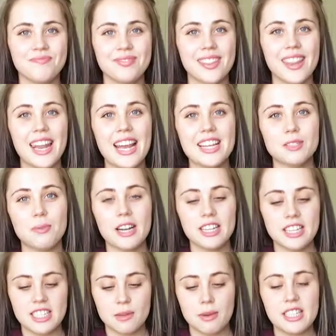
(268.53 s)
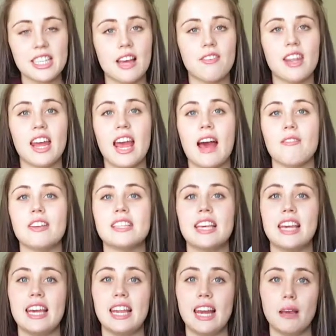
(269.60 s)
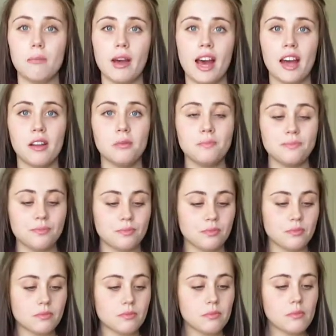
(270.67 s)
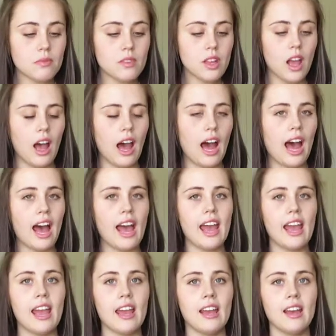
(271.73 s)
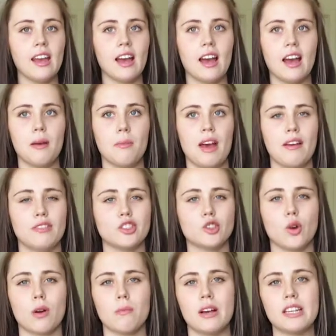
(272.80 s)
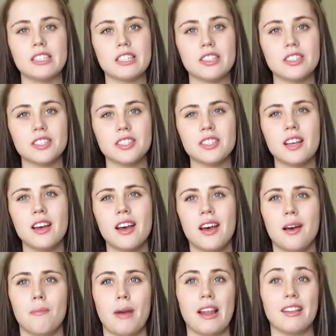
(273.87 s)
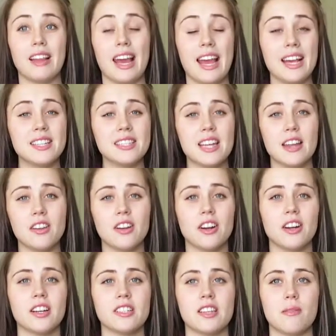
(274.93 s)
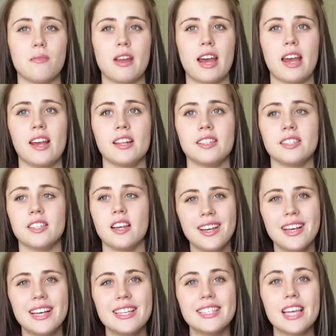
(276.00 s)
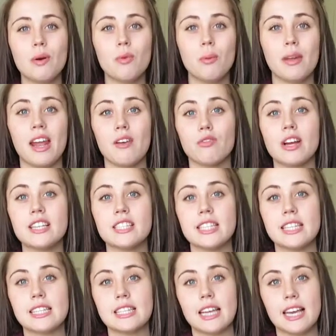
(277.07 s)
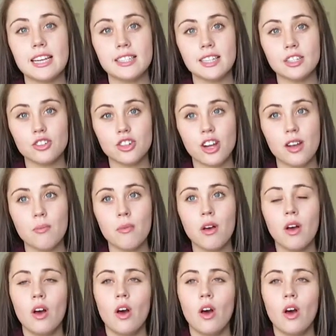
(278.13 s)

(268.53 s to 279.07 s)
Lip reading: The next pregnancy must-have that I have is a heating pad. I have sore muscles. My legs tend to hurt some nights. Some women have restless leg syndrome,